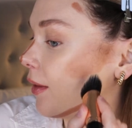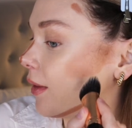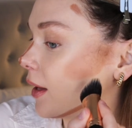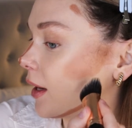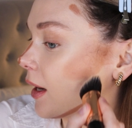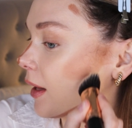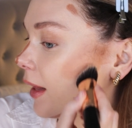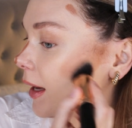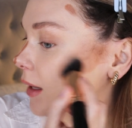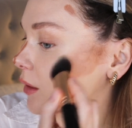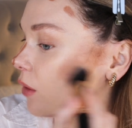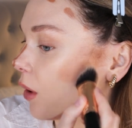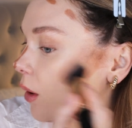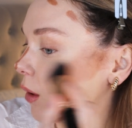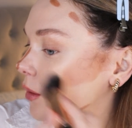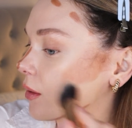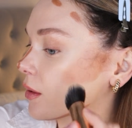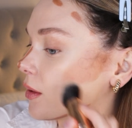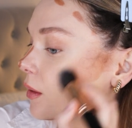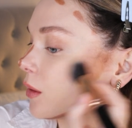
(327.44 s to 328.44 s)
And then I like to
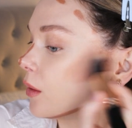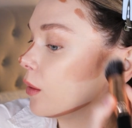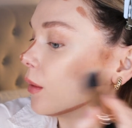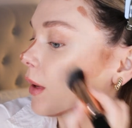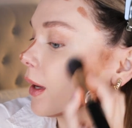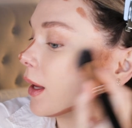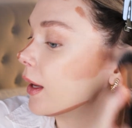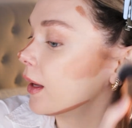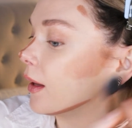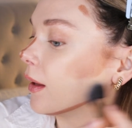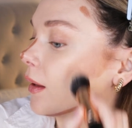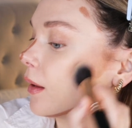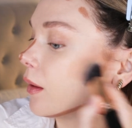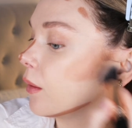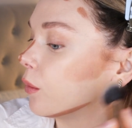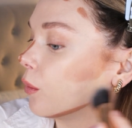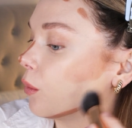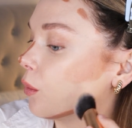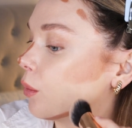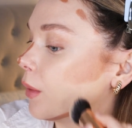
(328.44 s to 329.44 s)
also go
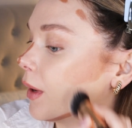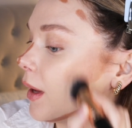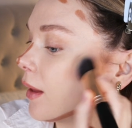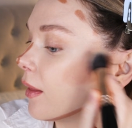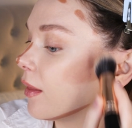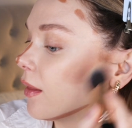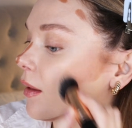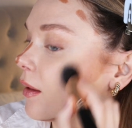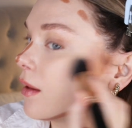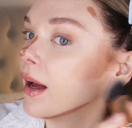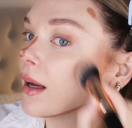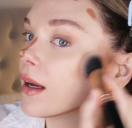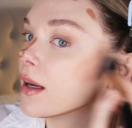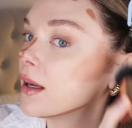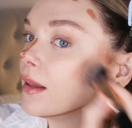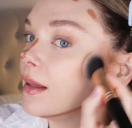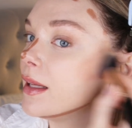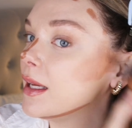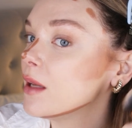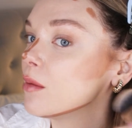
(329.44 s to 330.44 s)
in with a
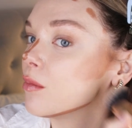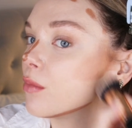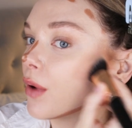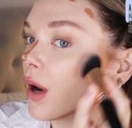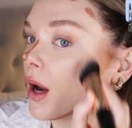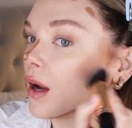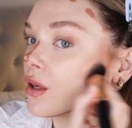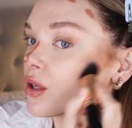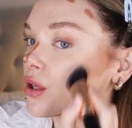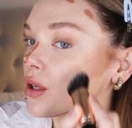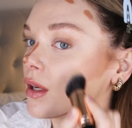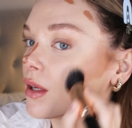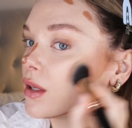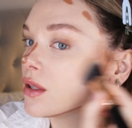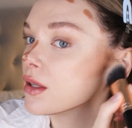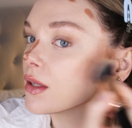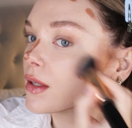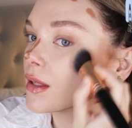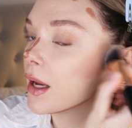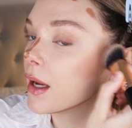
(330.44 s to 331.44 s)
clean brush
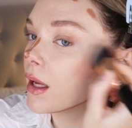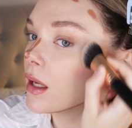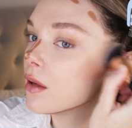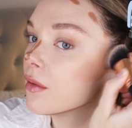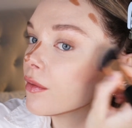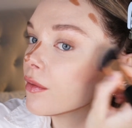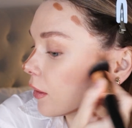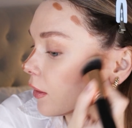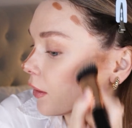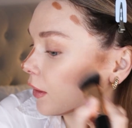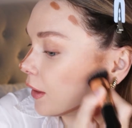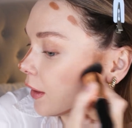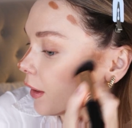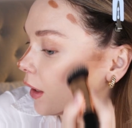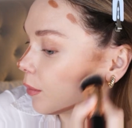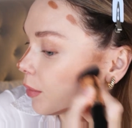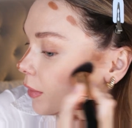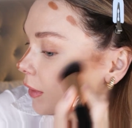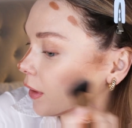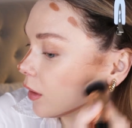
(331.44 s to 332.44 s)
and just kind clean
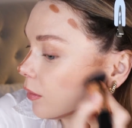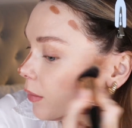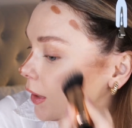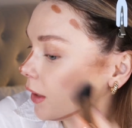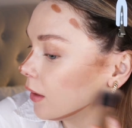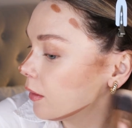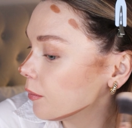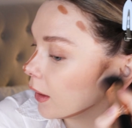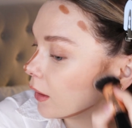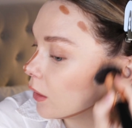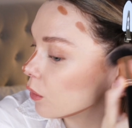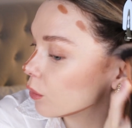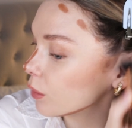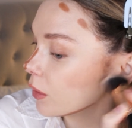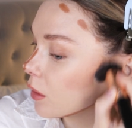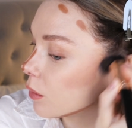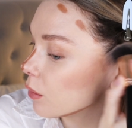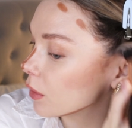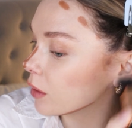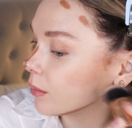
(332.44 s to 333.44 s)
up a little bit. And you
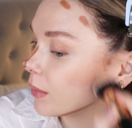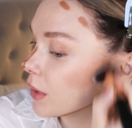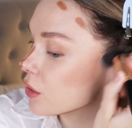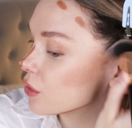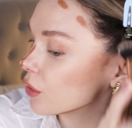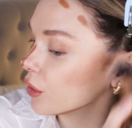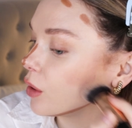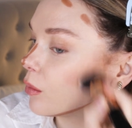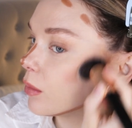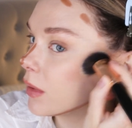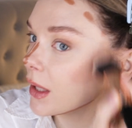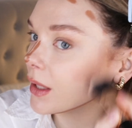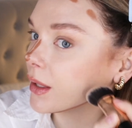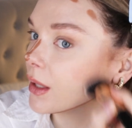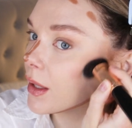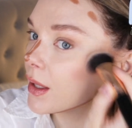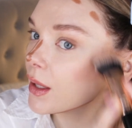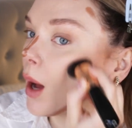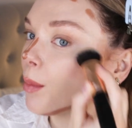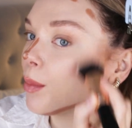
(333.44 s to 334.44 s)
really want to make sure you blend
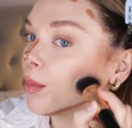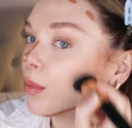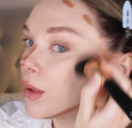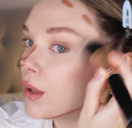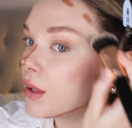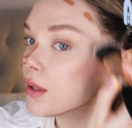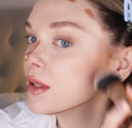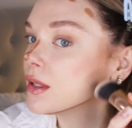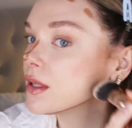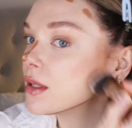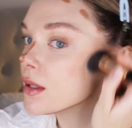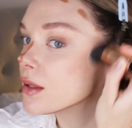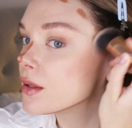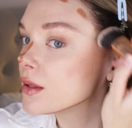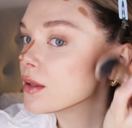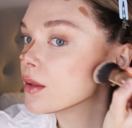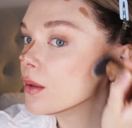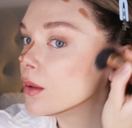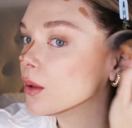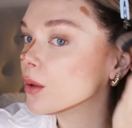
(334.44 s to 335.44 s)
it upwards
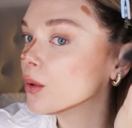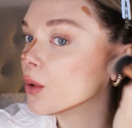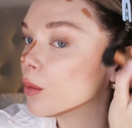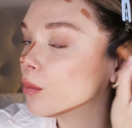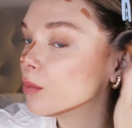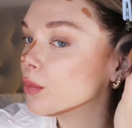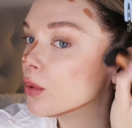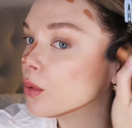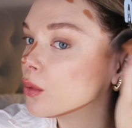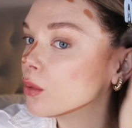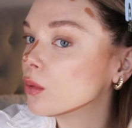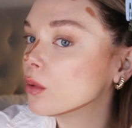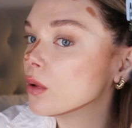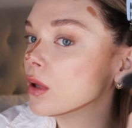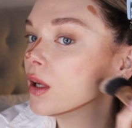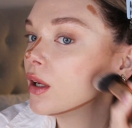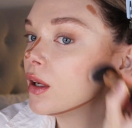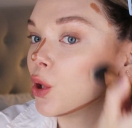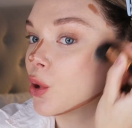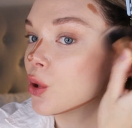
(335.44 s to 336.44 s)
so you don't
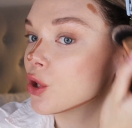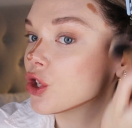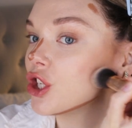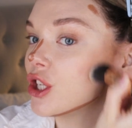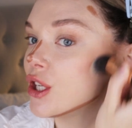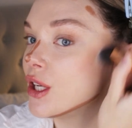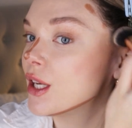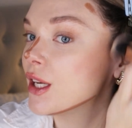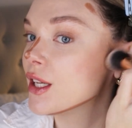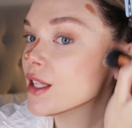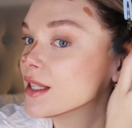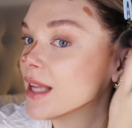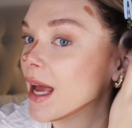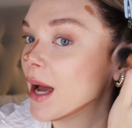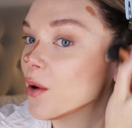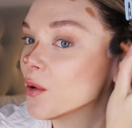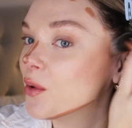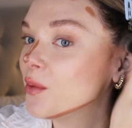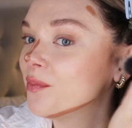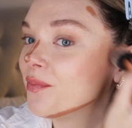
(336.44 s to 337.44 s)
pull your cheeks
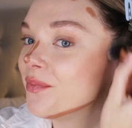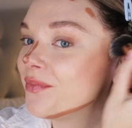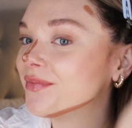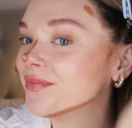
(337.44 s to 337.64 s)
down.